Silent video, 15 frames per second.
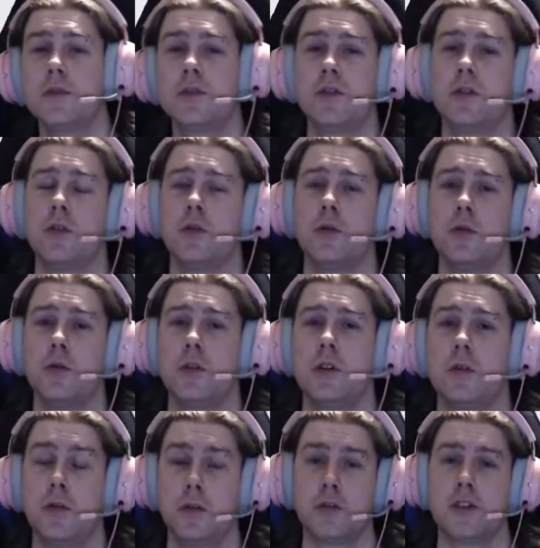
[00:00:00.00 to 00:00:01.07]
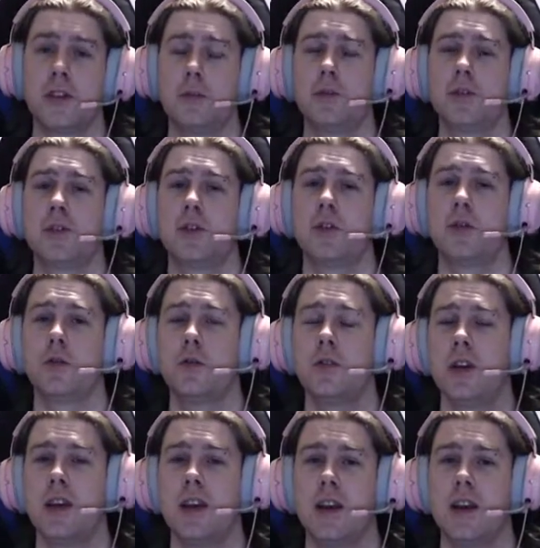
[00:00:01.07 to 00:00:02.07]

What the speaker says: to the first episode